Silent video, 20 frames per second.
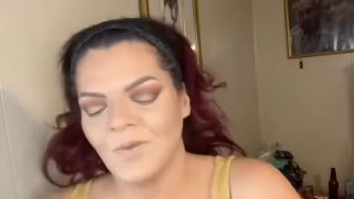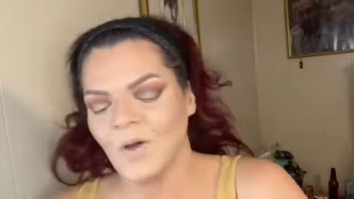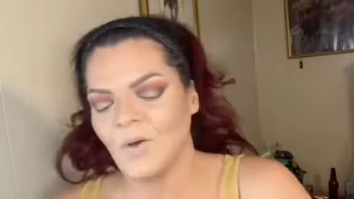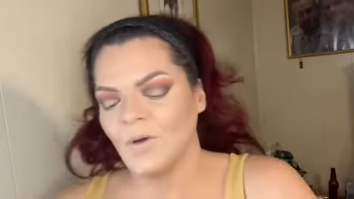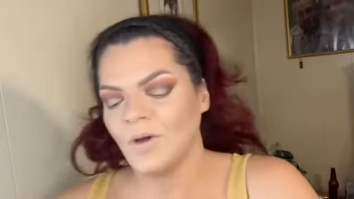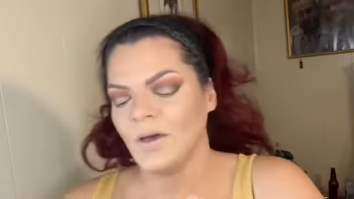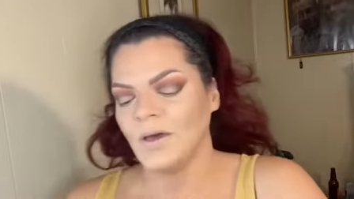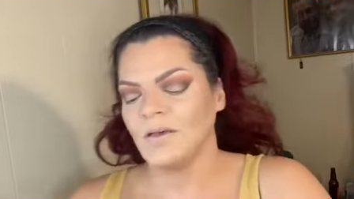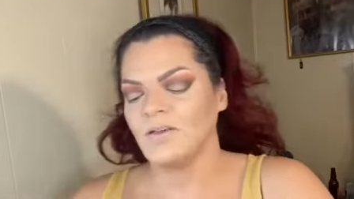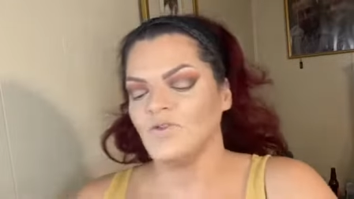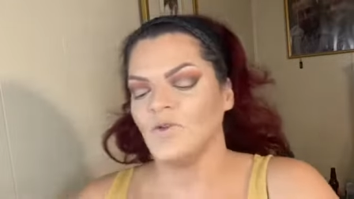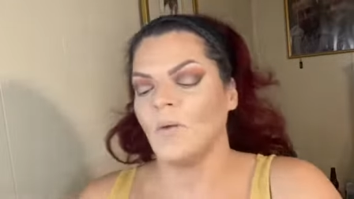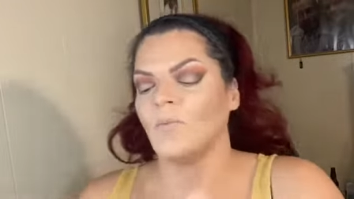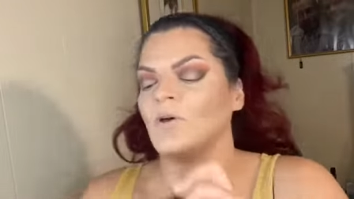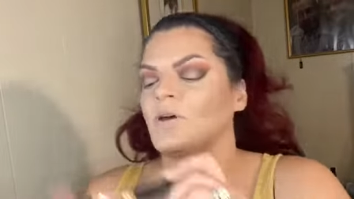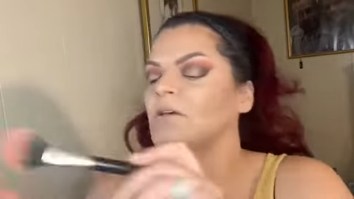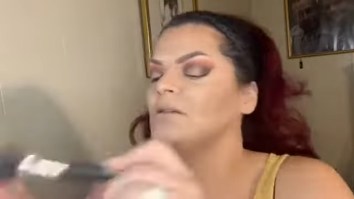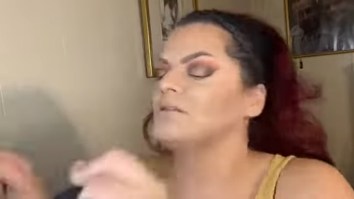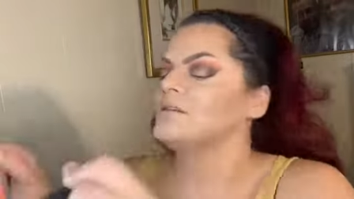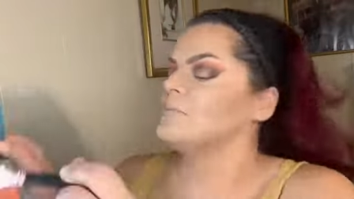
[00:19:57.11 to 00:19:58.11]
Okay, so I'm
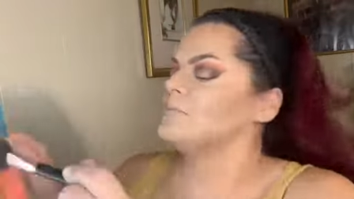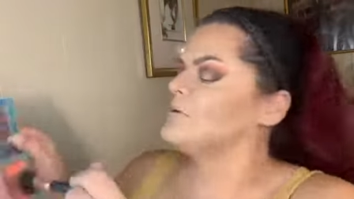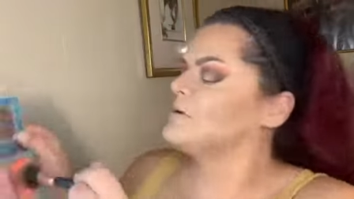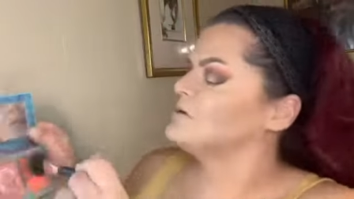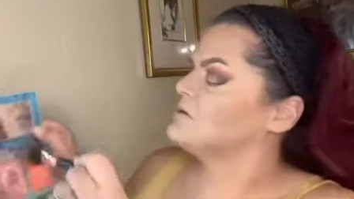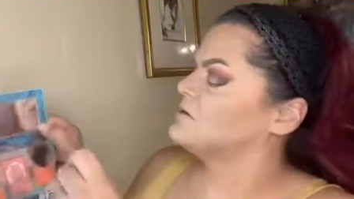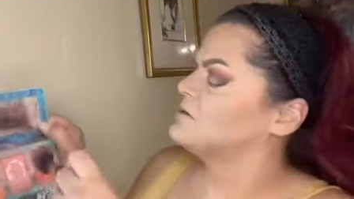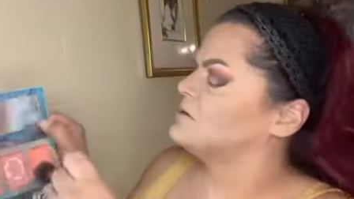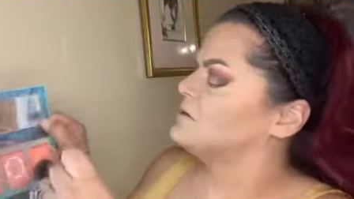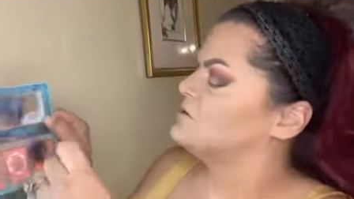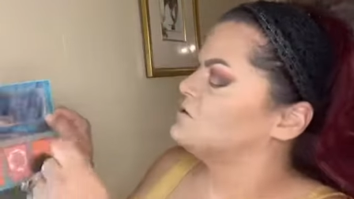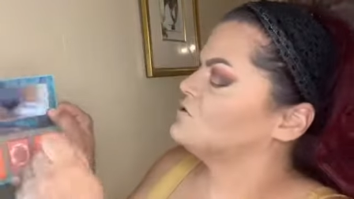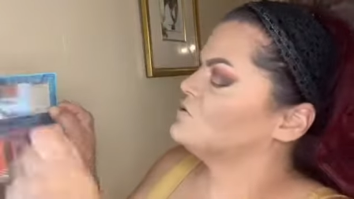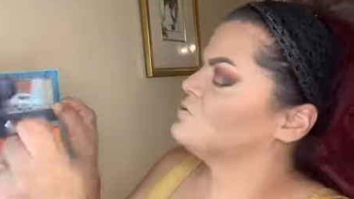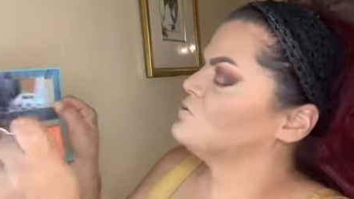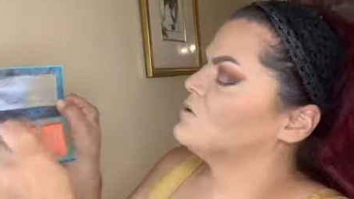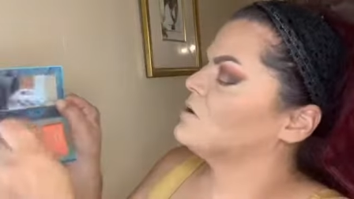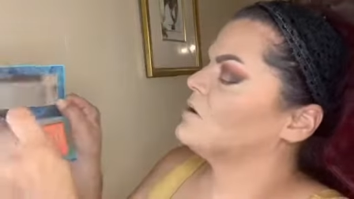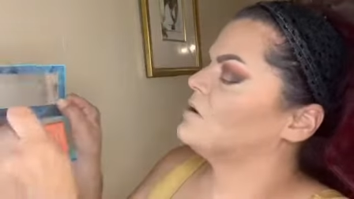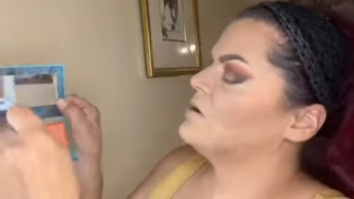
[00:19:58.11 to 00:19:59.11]
gonna dip into these two
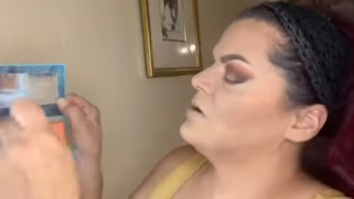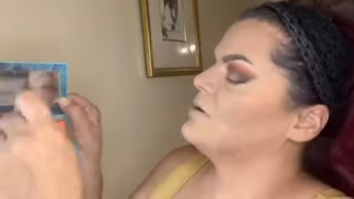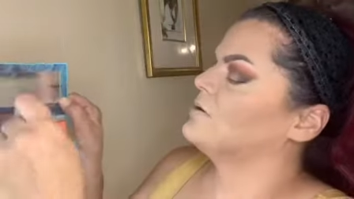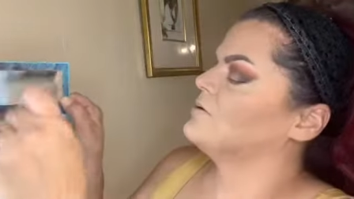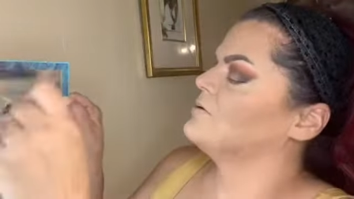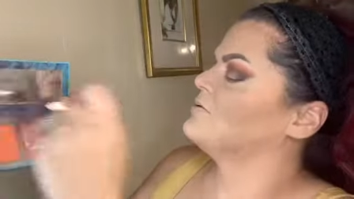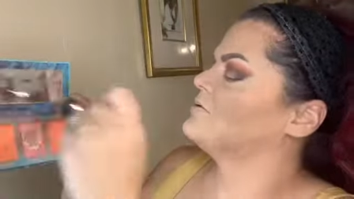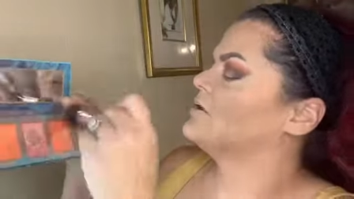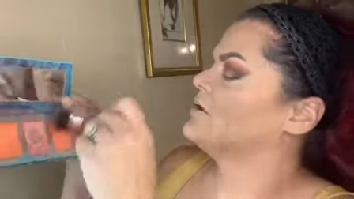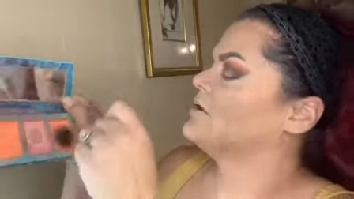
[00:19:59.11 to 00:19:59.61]
colors.